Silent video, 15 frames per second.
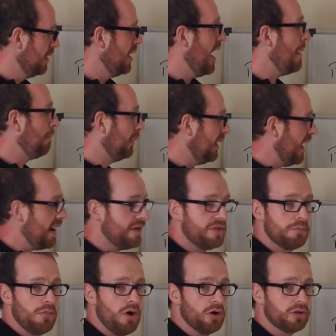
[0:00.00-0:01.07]
apply the
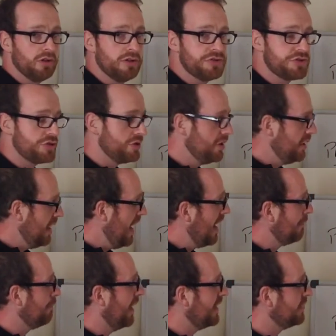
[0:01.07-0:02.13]
models,
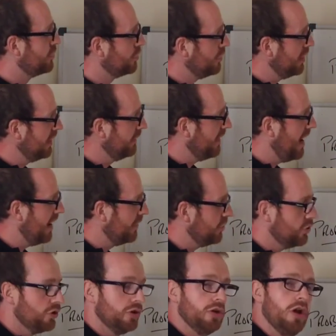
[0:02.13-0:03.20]
and by doing that,
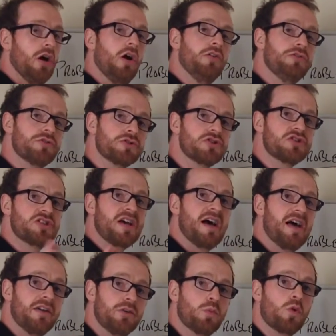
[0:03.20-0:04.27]
you'll
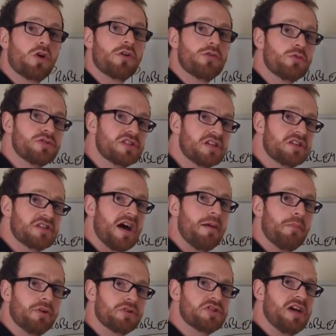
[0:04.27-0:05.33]
understand where those
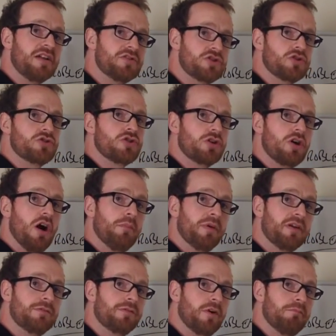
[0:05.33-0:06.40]
examiners' answers are
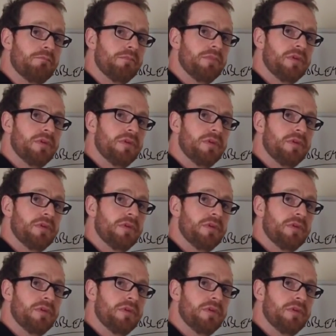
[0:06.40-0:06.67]
coming from.